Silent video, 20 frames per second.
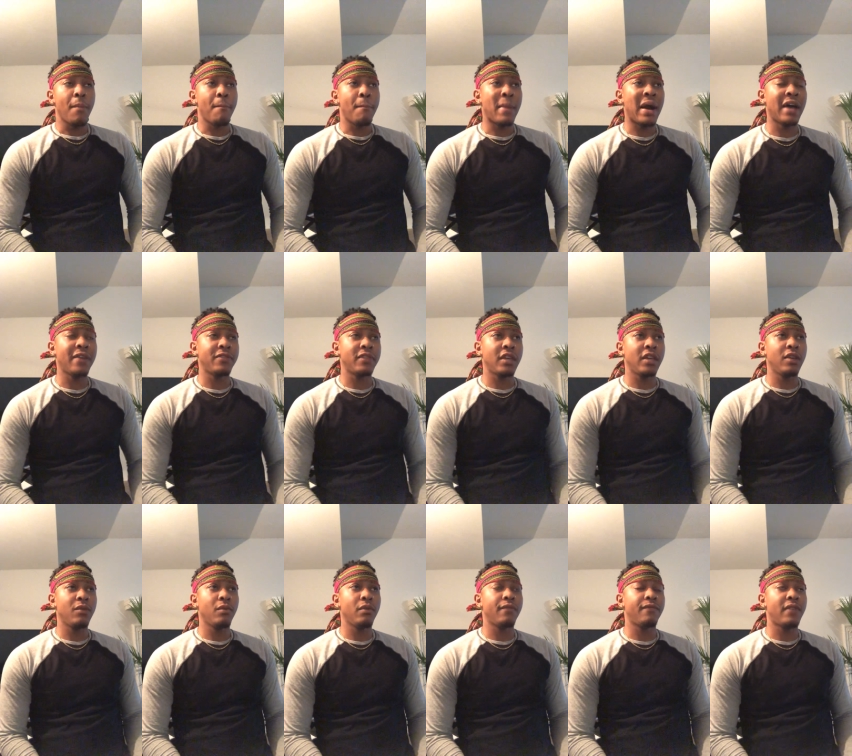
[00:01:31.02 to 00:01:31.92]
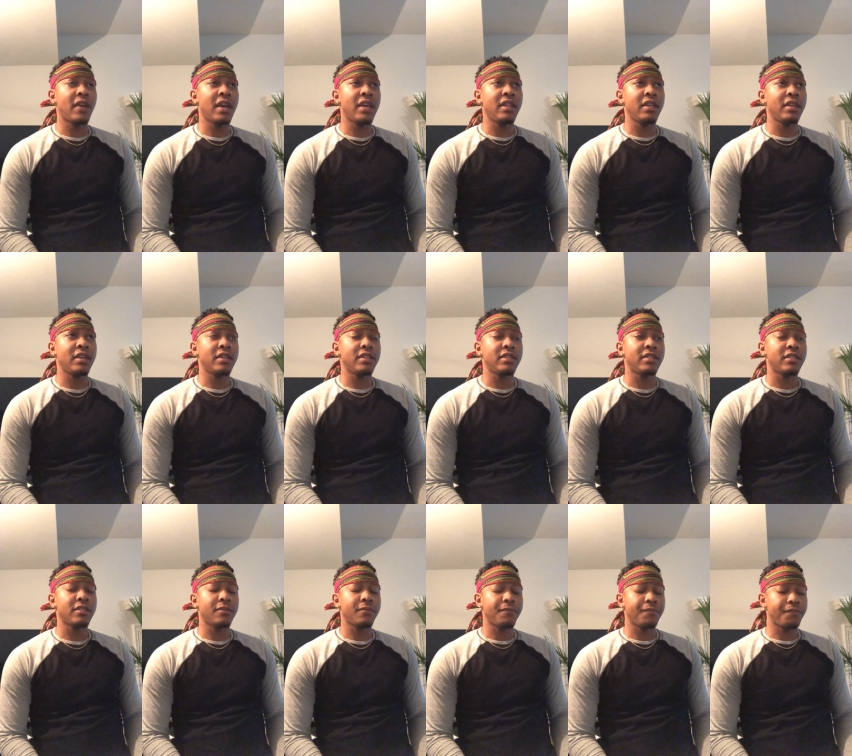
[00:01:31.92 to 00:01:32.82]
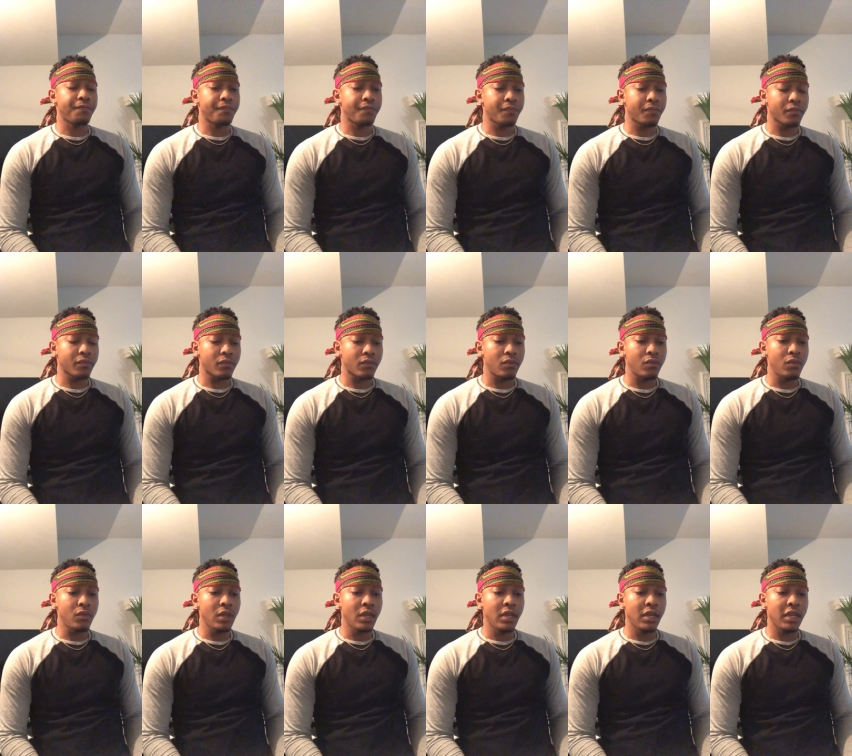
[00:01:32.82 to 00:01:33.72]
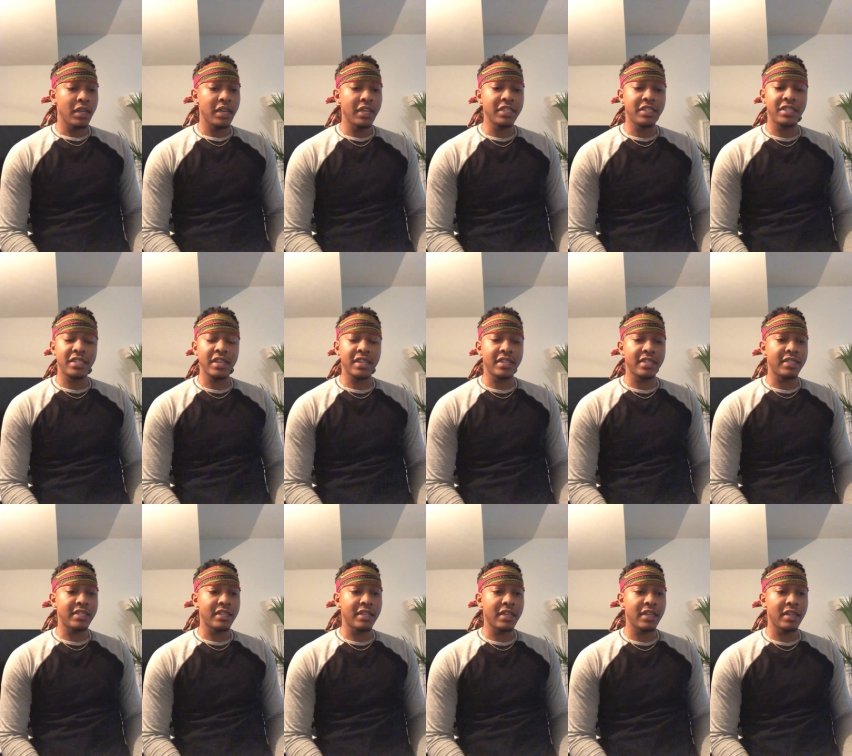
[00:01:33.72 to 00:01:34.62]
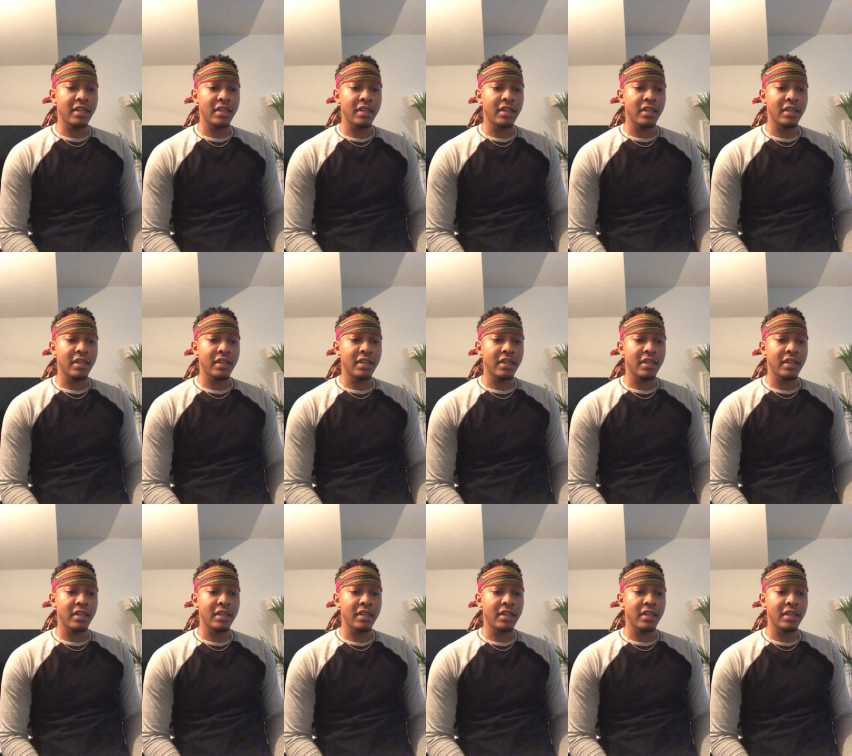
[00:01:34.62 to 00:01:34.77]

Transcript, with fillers: my thing with that is, it's just,